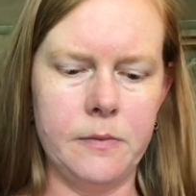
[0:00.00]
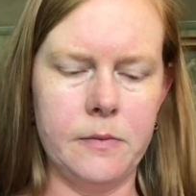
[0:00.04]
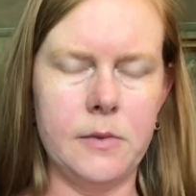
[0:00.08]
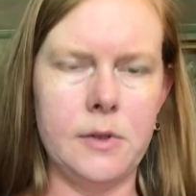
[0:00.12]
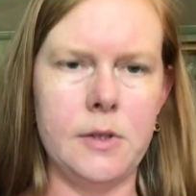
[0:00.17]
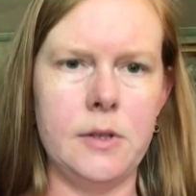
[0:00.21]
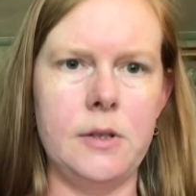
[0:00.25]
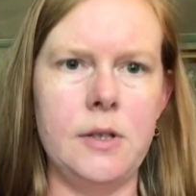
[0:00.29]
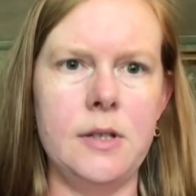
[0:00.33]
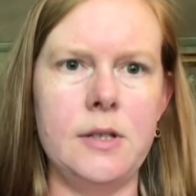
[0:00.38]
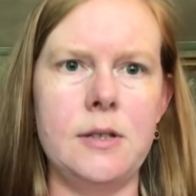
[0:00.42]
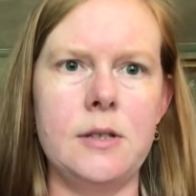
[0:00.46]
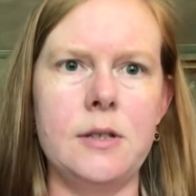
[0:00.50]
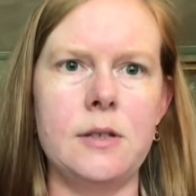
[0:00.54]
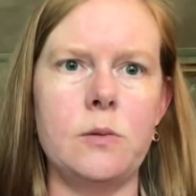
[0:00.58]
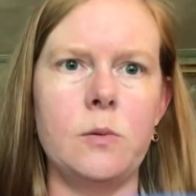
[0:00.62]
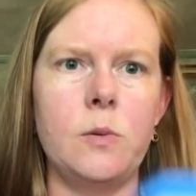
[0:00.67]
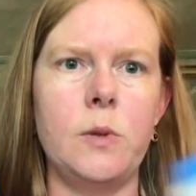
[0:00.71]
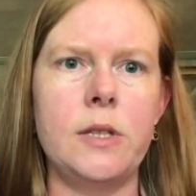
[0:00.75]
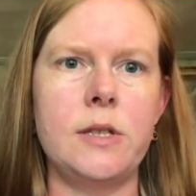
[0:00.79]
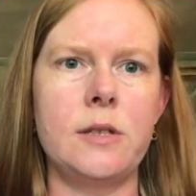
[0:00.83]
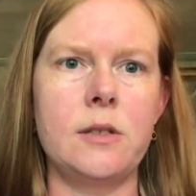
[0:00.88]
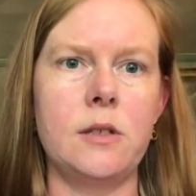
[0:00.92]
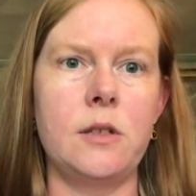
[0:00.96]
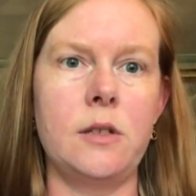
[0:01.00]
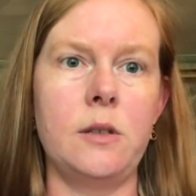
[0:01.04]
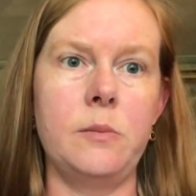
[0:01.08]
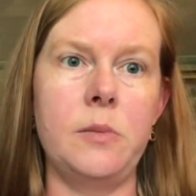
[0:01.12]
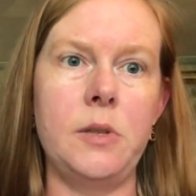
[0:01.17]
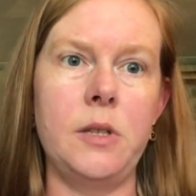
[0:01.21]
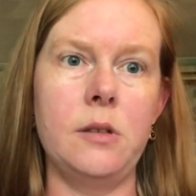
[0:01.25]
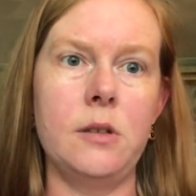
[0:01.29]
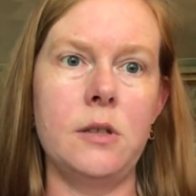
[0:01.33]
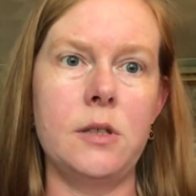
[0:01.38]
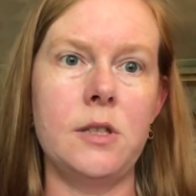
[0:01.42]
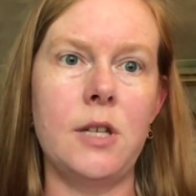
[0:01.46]
this is what's going to
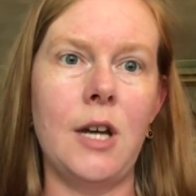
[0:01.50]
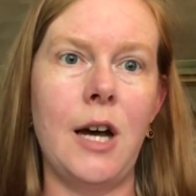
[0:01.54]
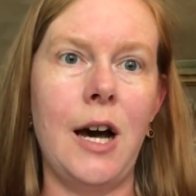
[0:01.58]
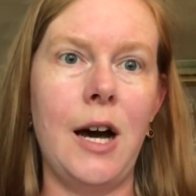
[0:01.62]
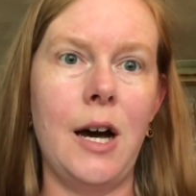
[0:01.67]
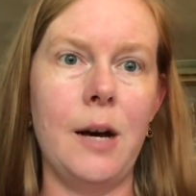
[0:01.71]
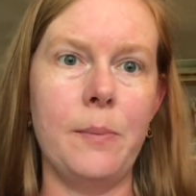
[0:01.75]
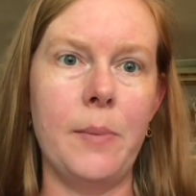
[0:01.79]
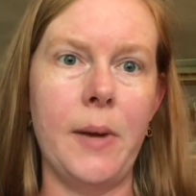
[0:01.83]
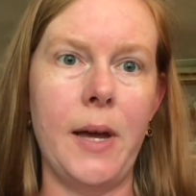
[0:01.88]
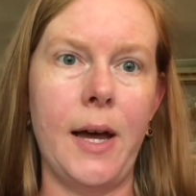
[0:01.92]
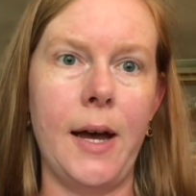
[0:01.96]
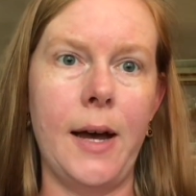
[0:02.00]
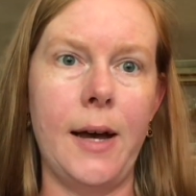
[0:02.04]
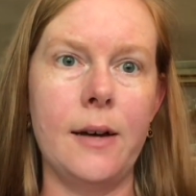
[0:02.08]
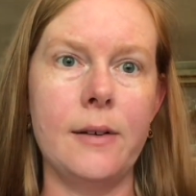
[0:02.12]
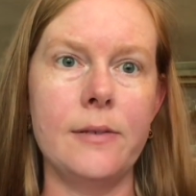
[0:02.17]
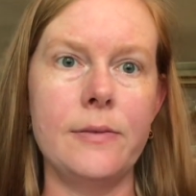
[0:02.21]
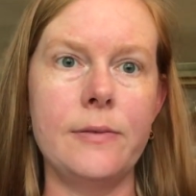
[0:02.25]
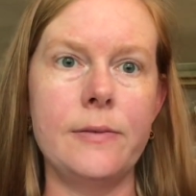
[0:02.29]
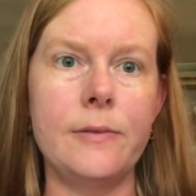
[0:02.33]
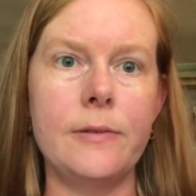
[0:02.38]
be the top half.